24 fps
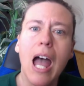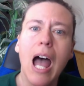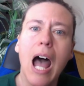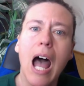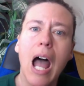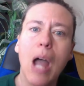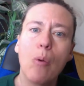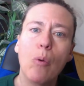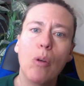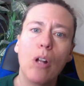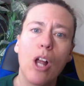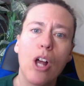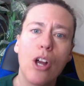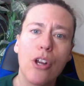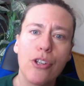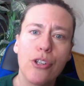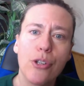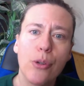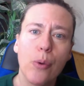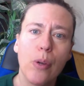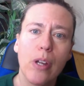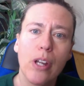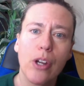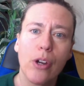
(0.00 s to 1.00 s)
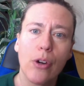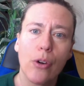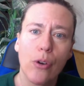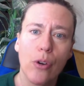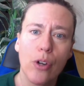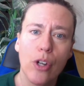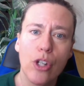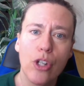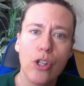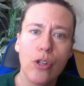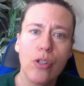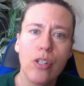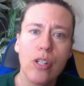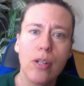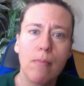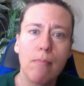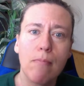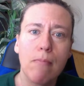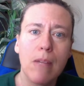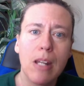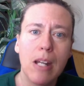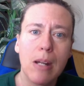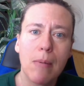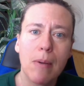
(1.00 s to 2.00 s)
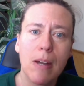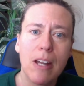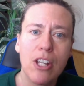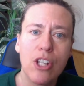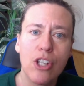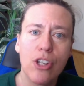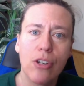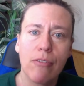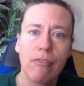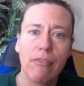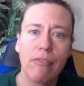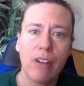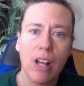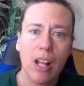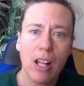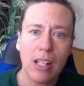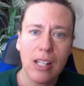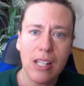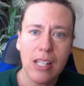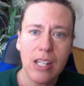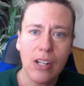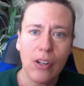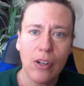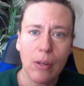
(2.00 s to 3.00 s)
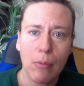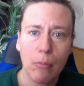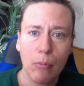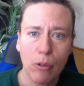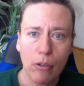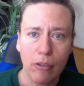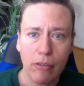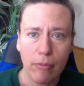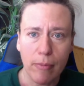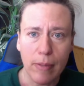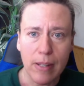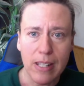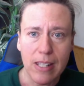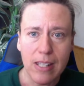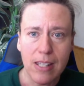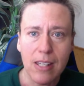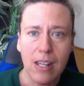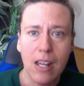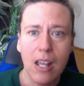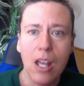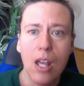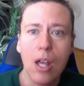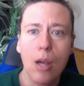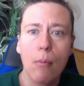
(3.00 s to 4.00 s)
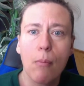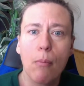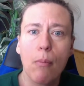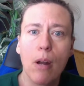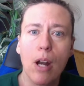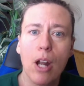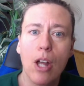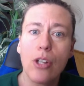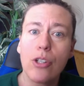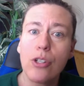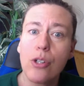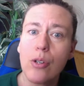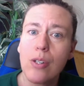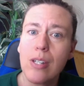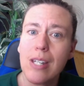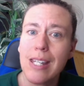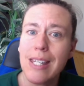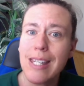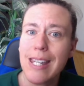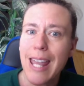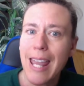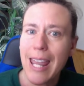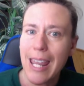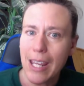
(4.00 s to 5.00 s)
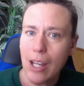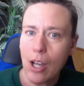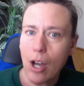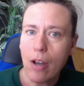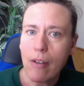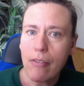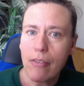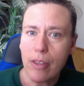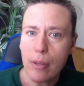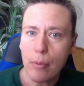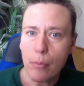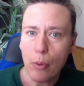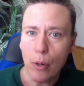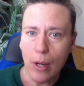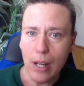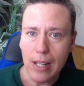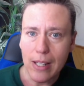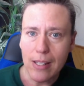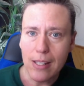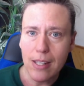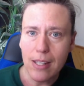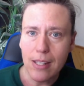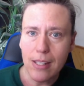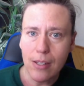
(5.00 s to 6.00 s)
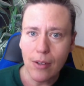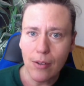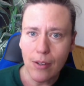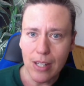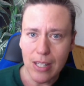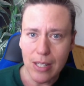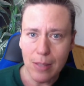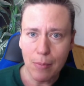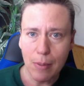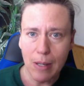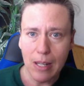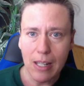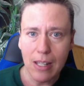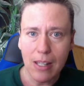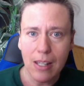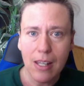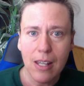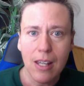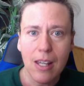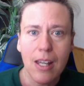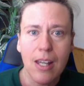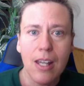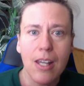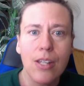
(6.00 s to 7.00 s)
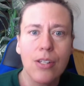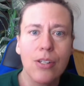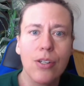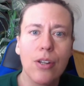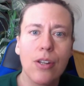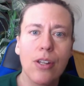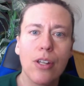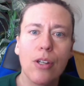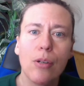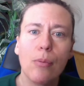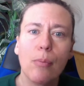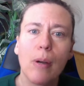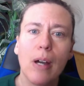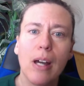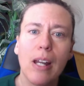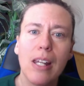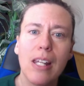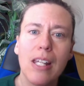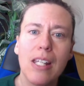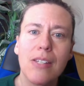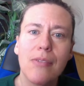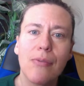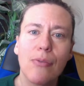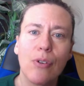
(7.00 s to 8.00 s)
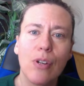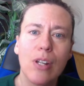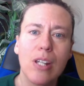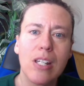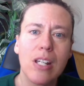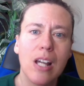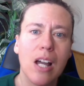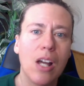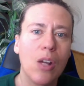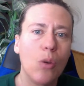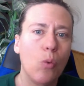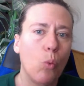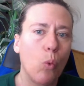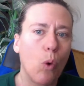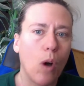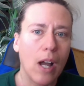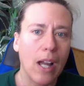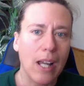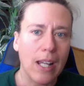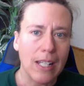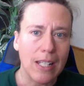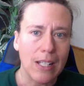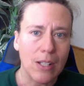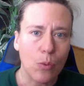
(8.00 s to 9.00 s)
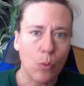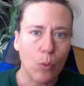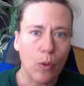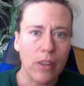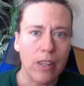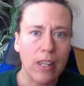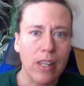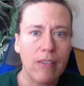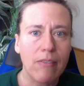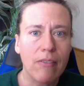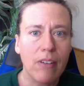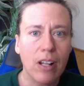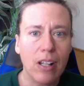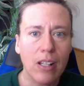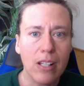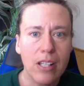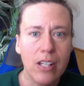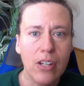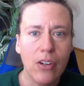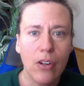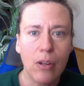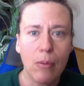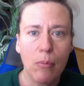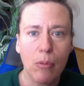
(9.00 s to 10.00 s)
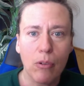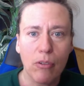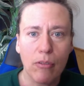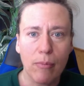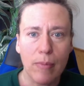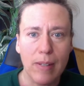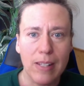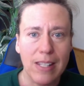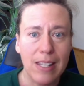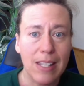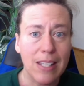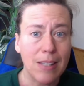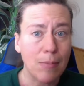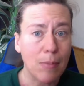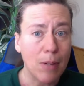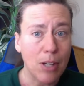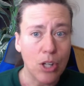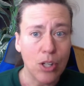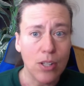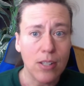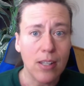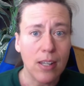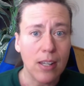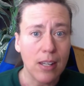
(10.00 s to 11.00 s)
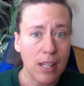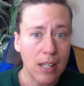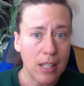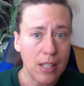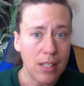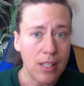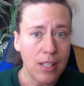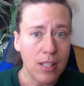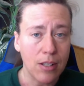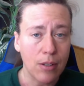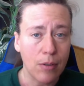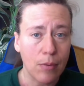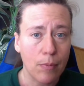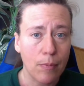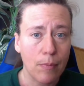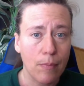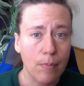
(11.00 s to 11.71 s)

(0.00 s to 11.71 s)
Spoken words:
I will also encourage you to minimize your voluntary movements, but also to take off the brakes, so to speak, so that your body is free to unwind with involuntary movements as much as it needs to.